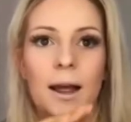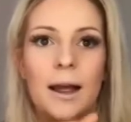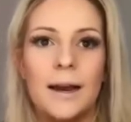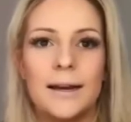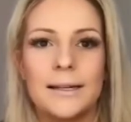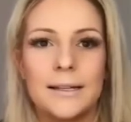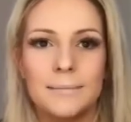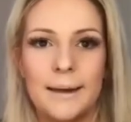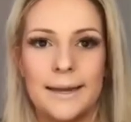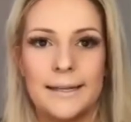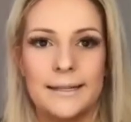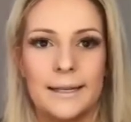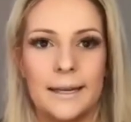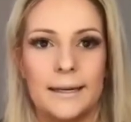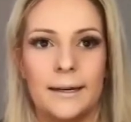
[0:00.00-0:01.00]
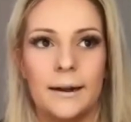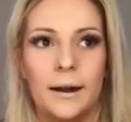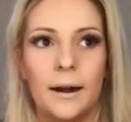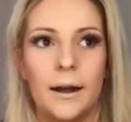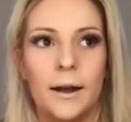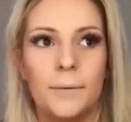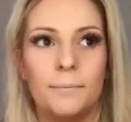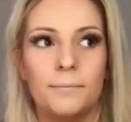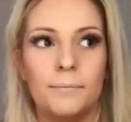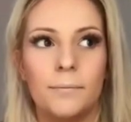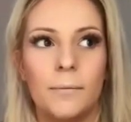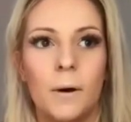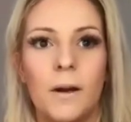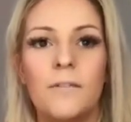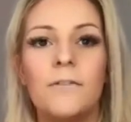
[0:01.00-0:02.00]
and it's amazing.
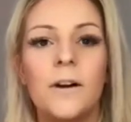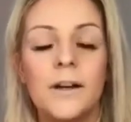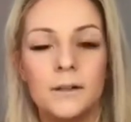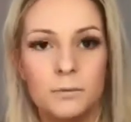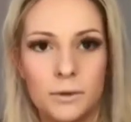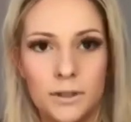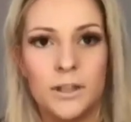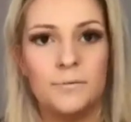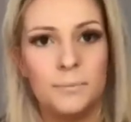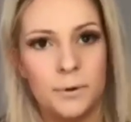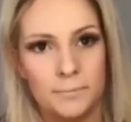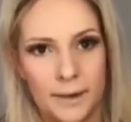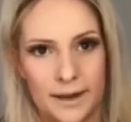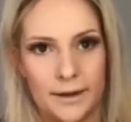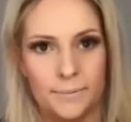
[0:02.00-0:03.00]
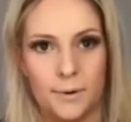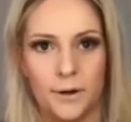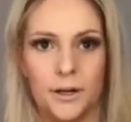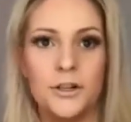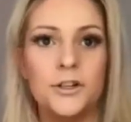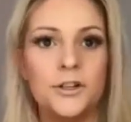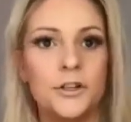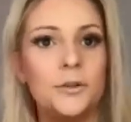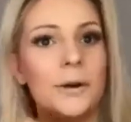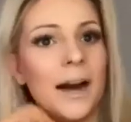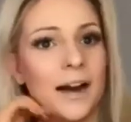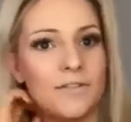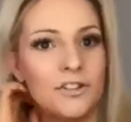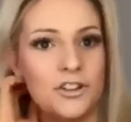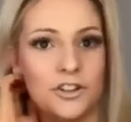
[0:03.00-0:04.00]
I find once I've put makeup on, I do
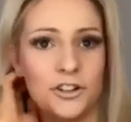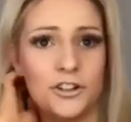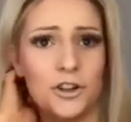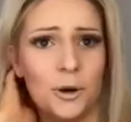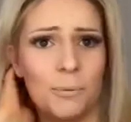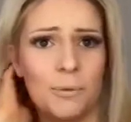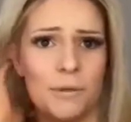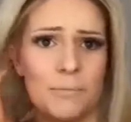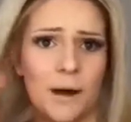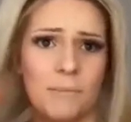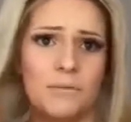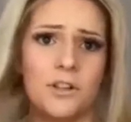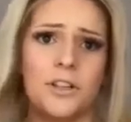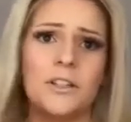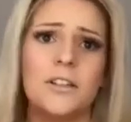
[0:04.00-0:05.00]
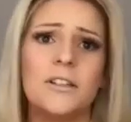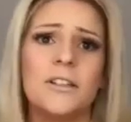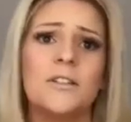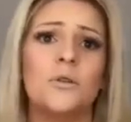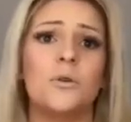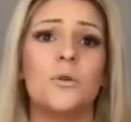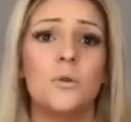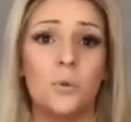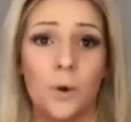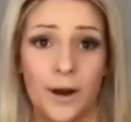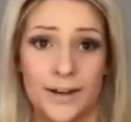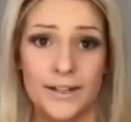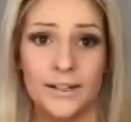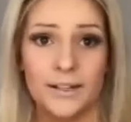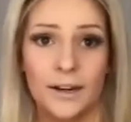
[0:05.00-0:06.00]
have to just top them up just because it's not
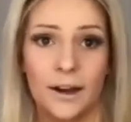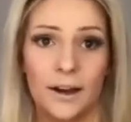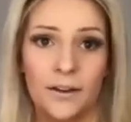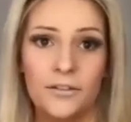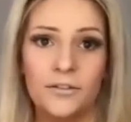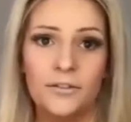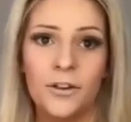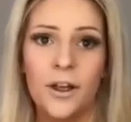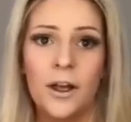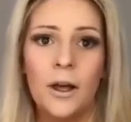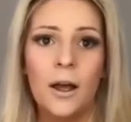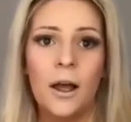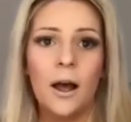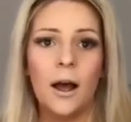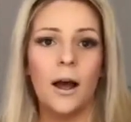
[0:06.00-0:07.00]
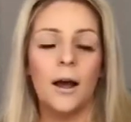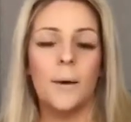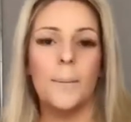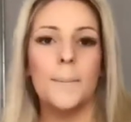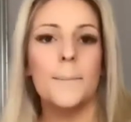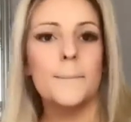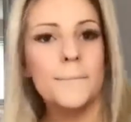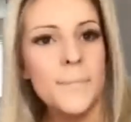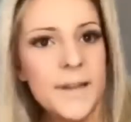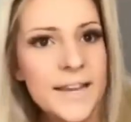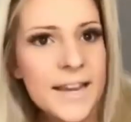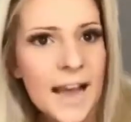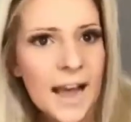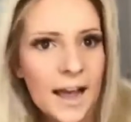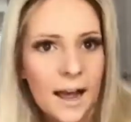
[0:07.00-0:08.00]
quite enough. But
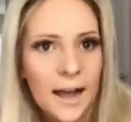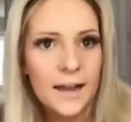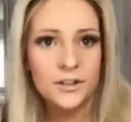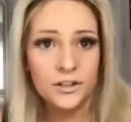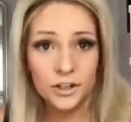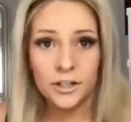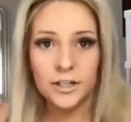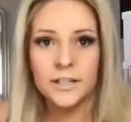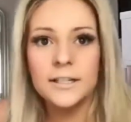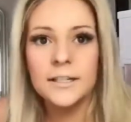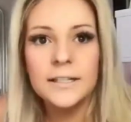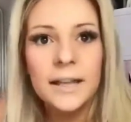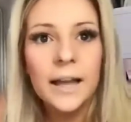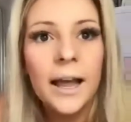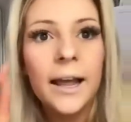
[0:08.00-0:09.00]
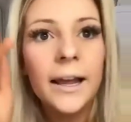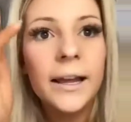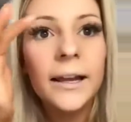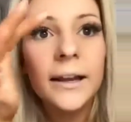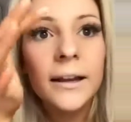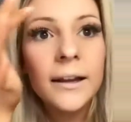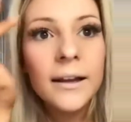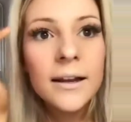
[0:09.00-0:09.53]
yeah, as you can see,